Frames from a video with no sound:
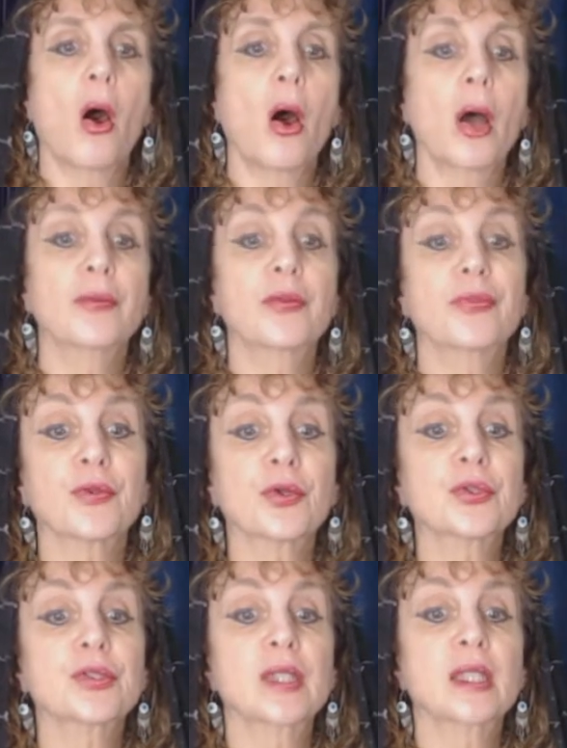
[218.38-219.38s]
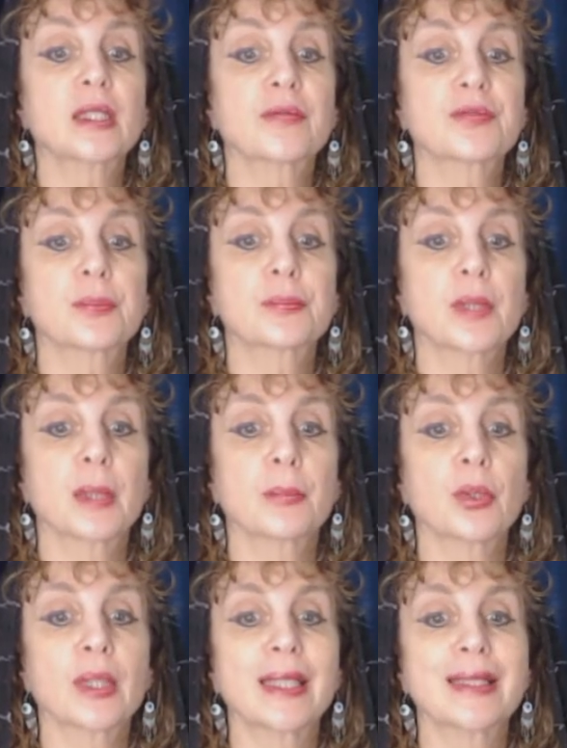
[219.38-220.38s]
on the 13th of
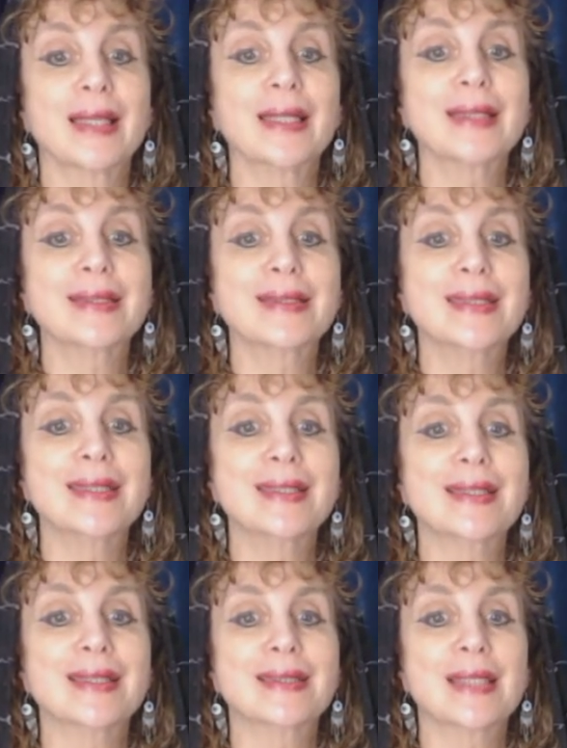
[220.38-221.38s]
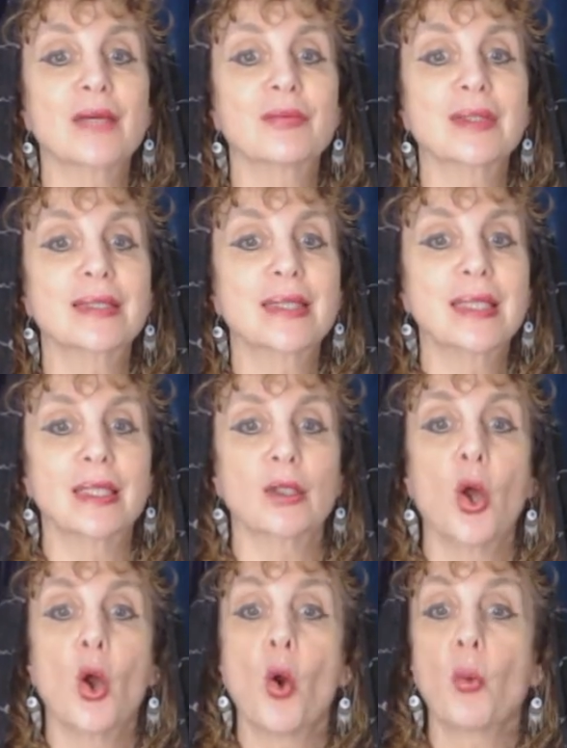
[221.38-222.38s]
September in 1917,
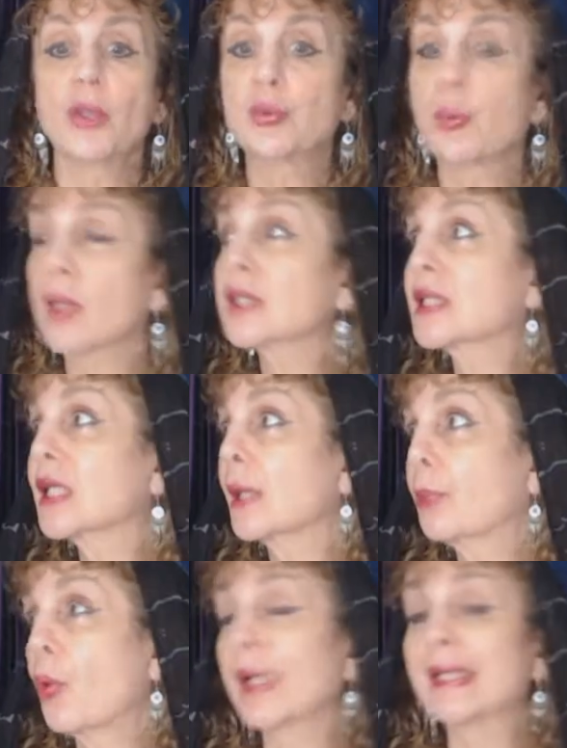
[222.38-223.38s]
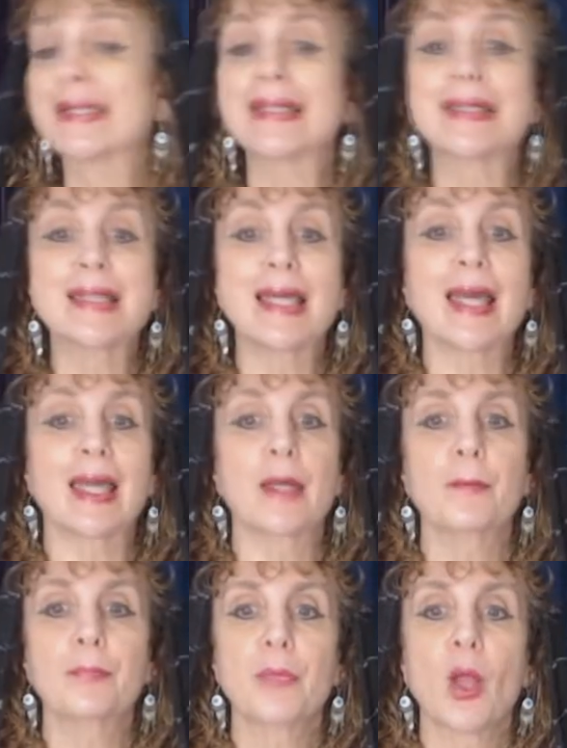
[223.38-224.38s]
which was the appointed
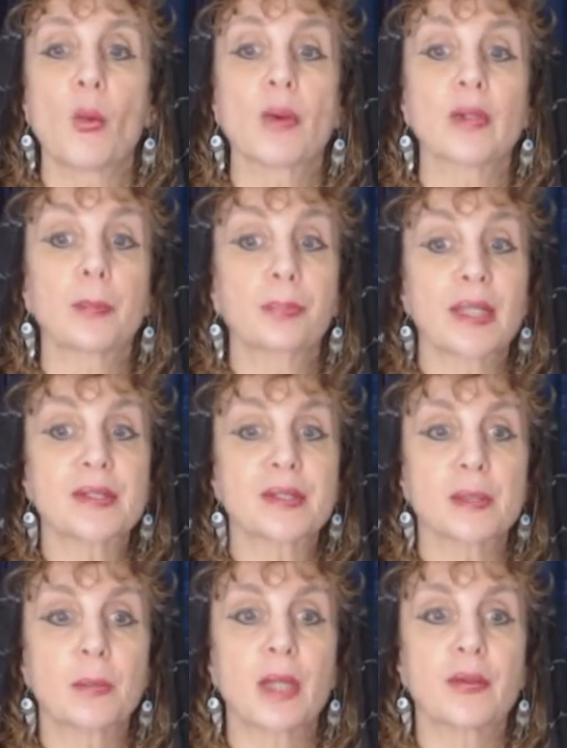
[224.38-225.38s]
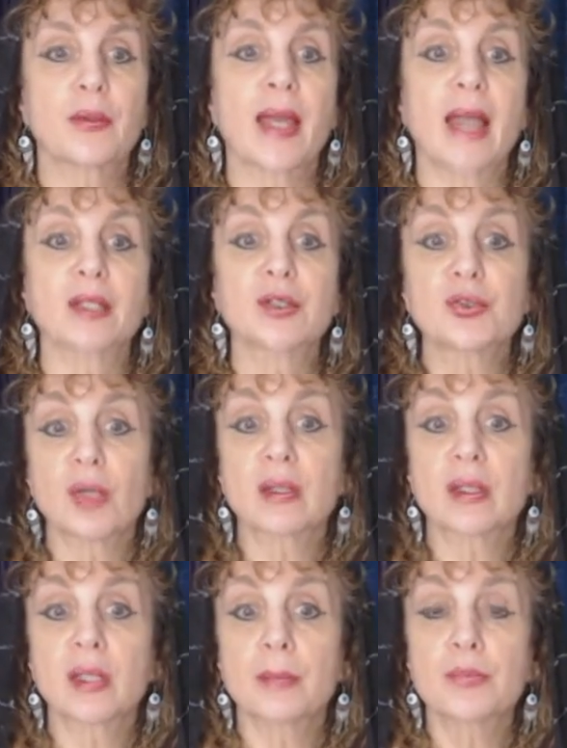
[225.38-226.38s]
day where the Blessed Mother had
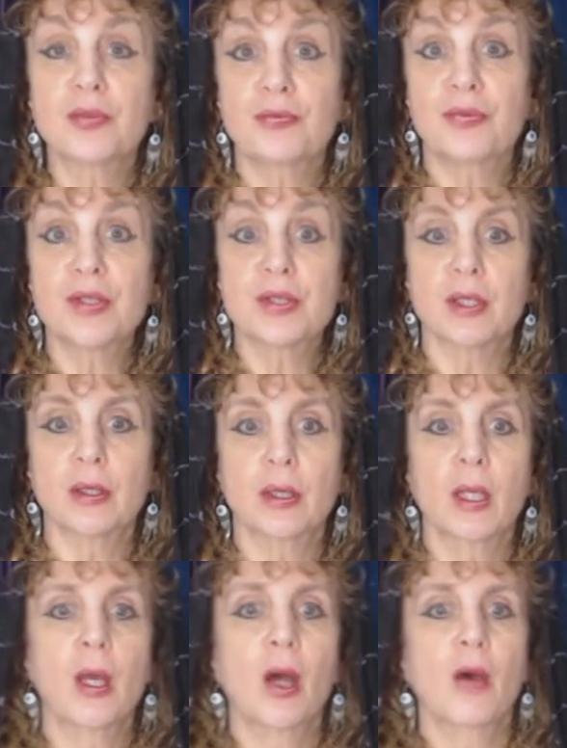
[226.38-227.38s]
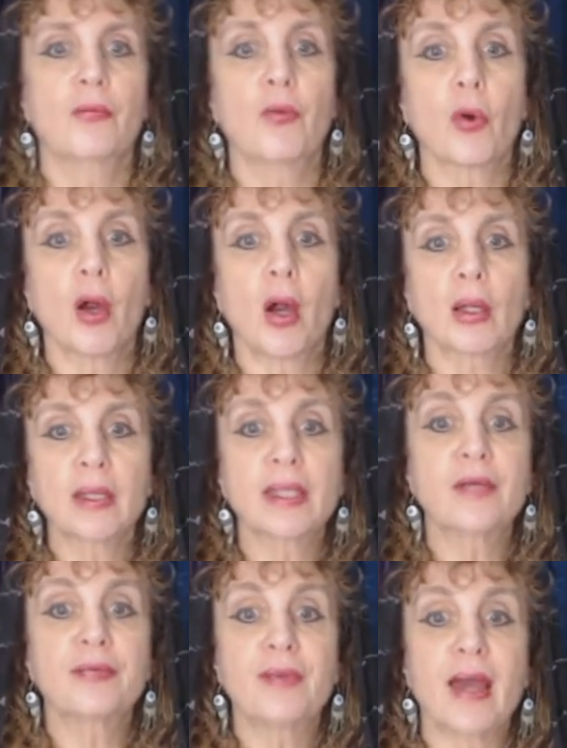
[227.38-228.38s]
instructed them to visit for Our
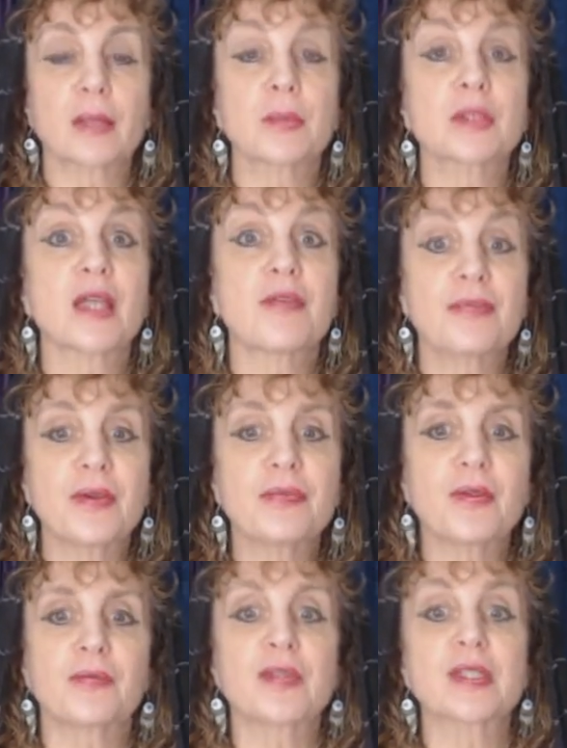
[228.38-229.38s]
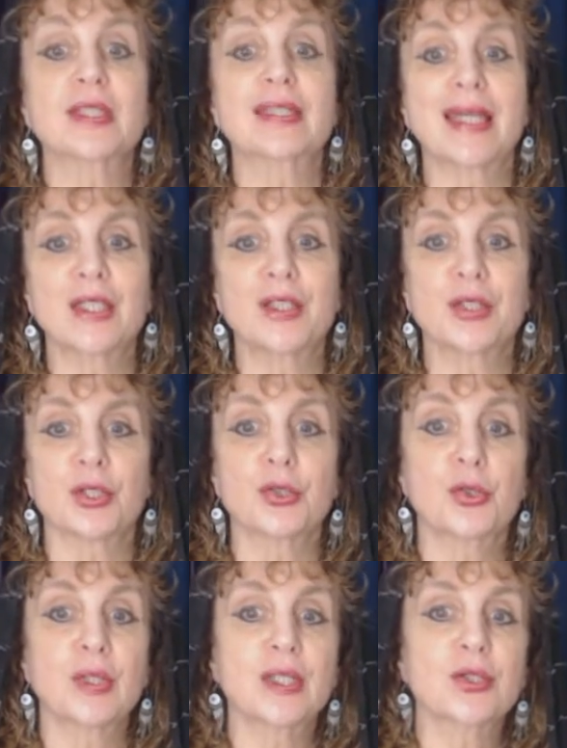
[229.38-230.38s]
Lady of Fatima's fifth visitation
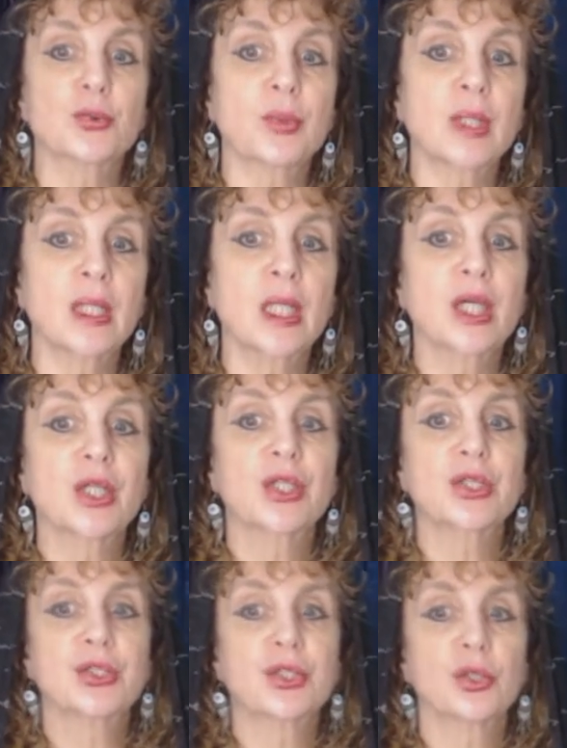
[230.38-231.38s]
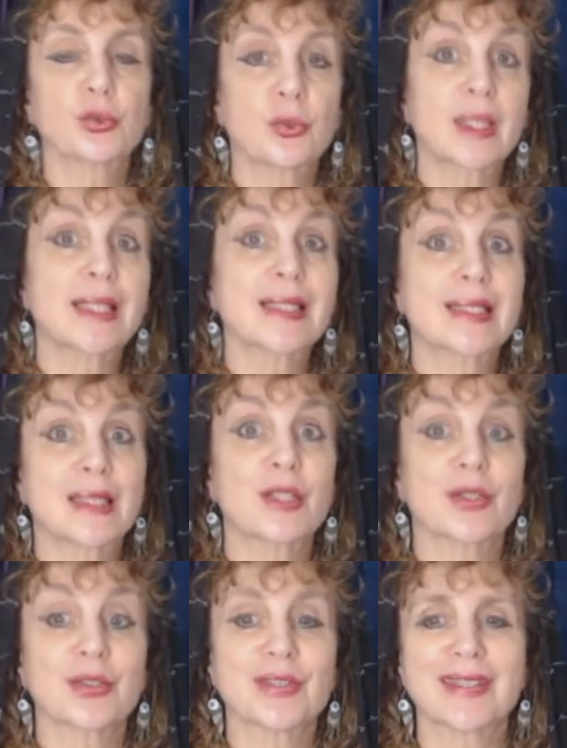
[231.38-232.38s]
to these three children
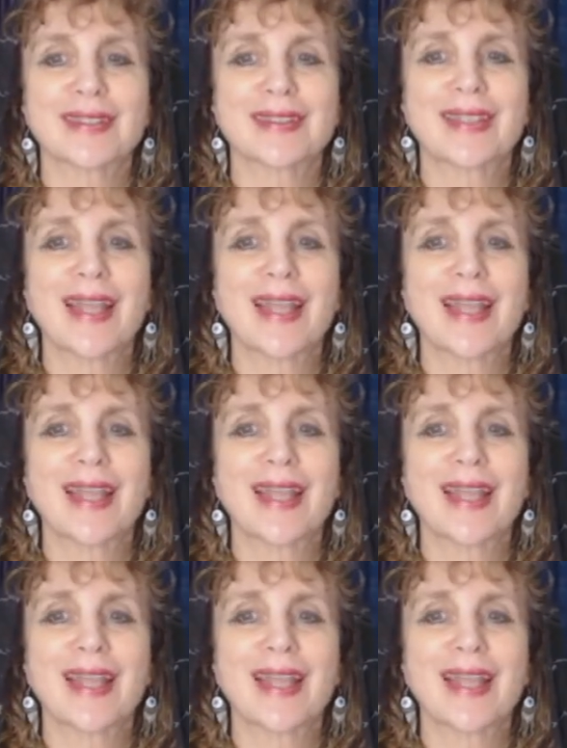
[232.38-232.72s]
seers.